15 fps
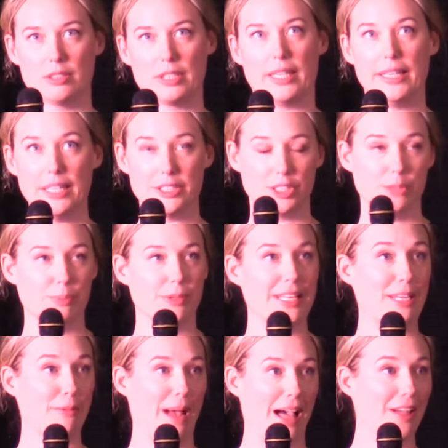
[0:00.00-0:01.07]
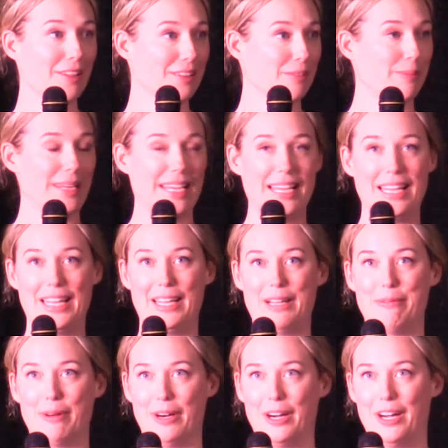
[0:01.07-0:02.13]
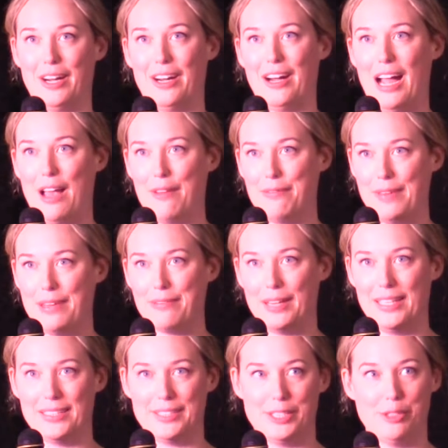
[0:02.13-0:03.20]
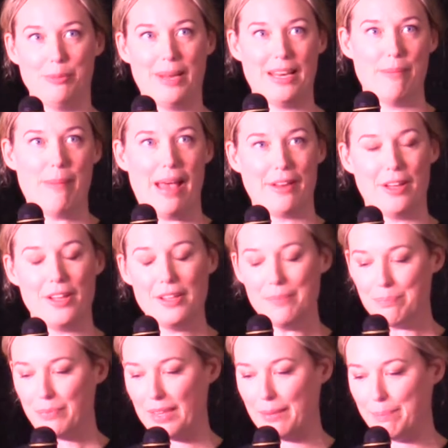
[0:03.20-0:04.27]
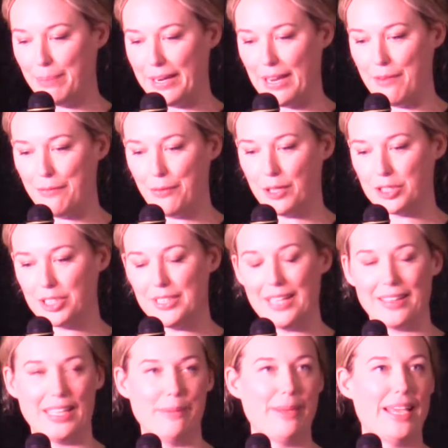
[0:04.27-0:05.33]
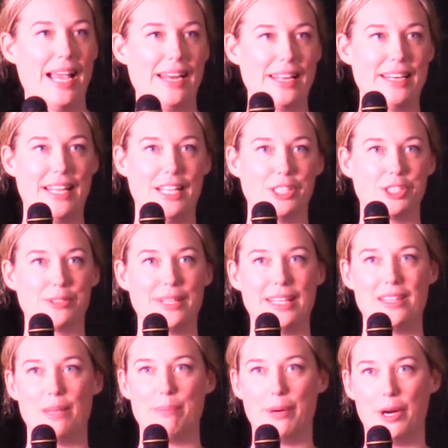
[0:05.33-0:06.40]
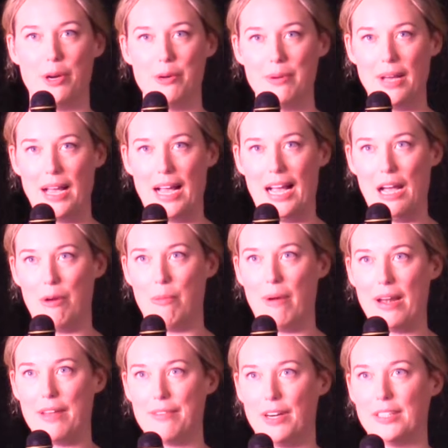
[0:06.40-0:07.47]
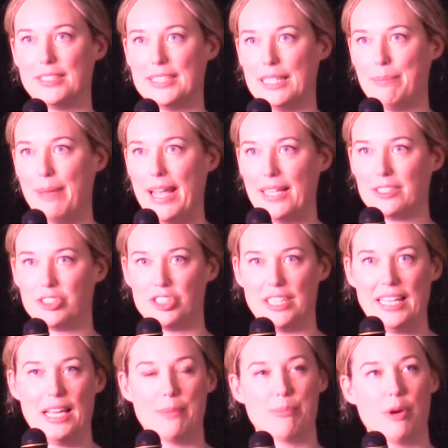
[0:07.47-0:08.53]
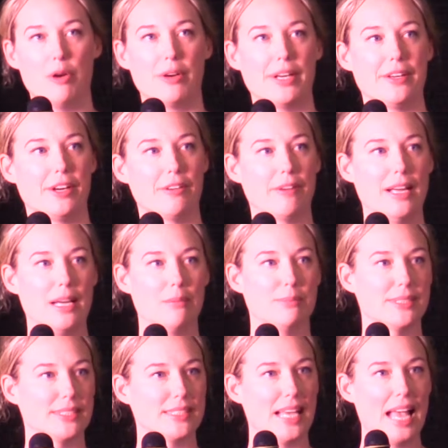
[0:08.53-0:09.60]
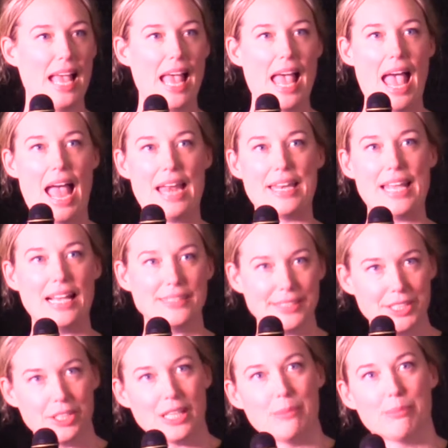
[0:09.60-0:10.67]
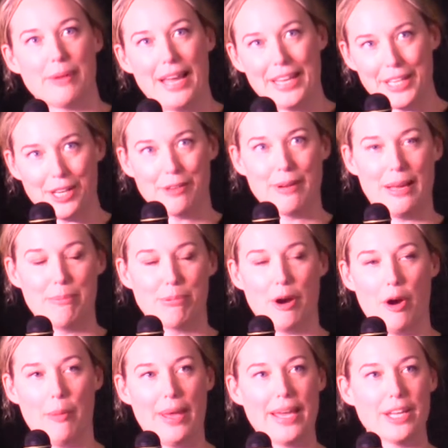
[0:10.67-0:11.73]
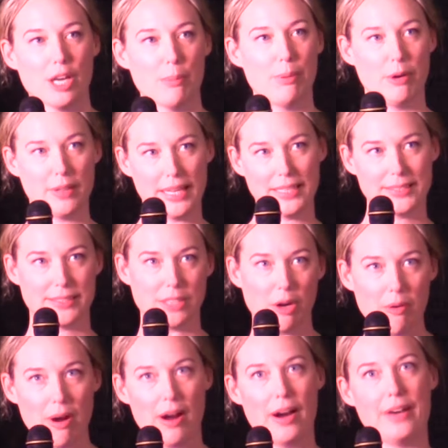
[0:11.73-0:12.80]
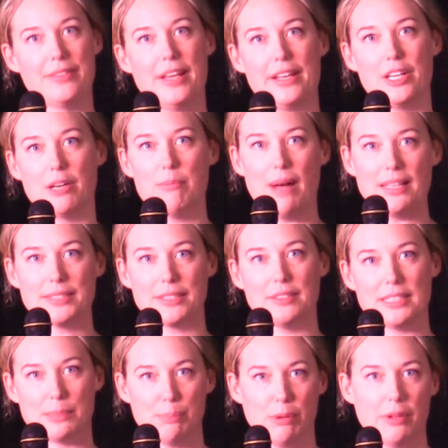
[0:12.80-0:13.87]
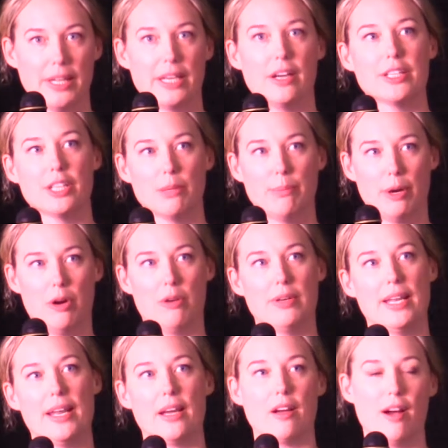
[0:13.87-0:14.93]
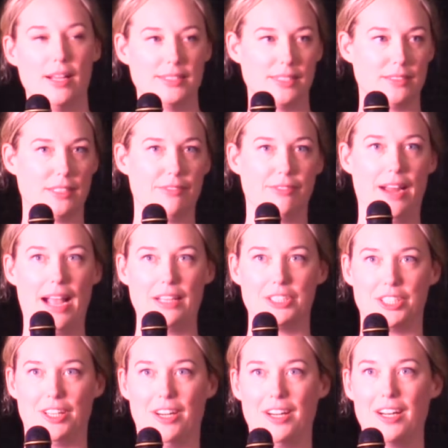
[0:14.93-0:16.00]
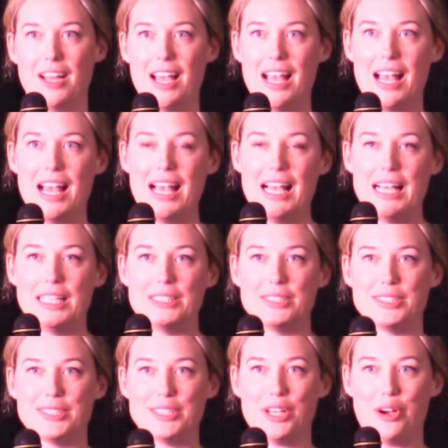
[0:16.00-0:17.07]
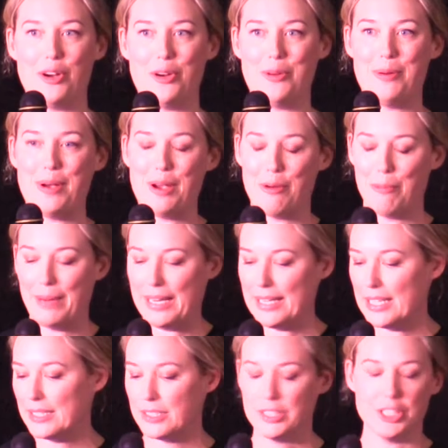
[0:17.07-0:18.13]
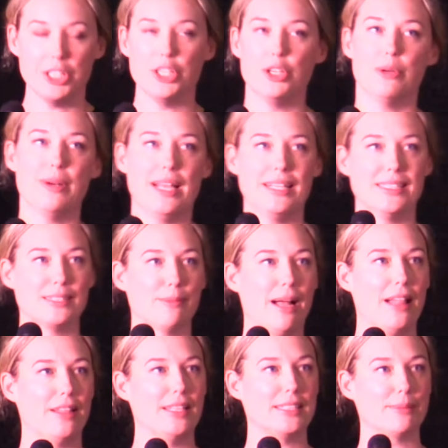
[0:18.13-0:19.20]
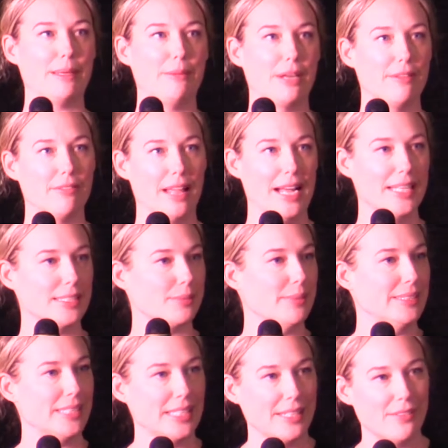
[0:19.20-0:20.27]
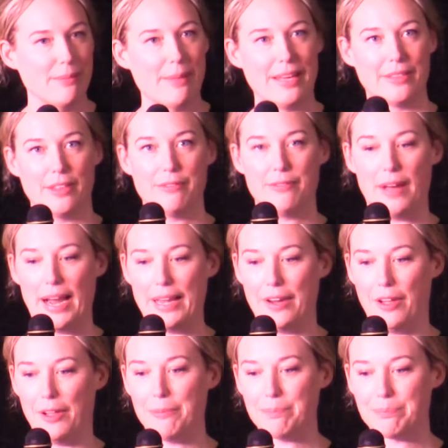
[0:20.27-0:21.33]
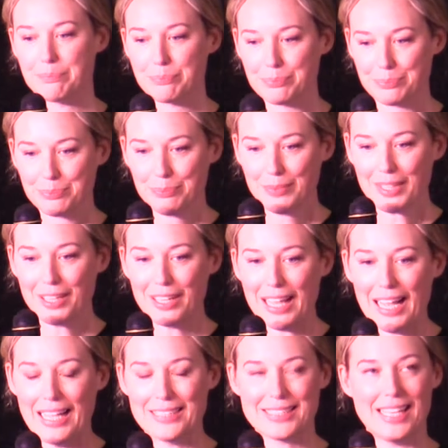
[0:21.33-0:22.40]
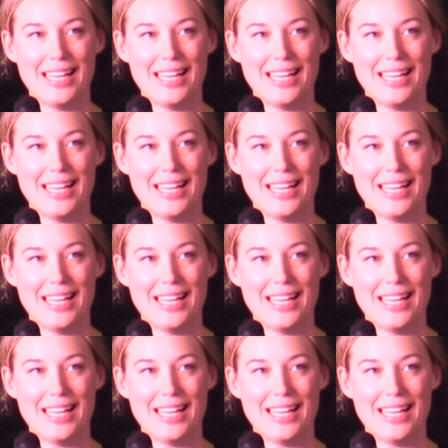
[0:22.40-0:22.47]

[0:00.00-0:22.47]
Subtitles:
going to do pretty well. We were a favorite to win a medal. But unfortunately, we had an injury in the boat. One of our teammates, she had broken her ribs. And yes, you can break your rib rowing. You're pulling so hard that your muscle is pulling on your bone, and it causes a fracture. So we didn't do as well as we would have liked. We didn't even make the final. As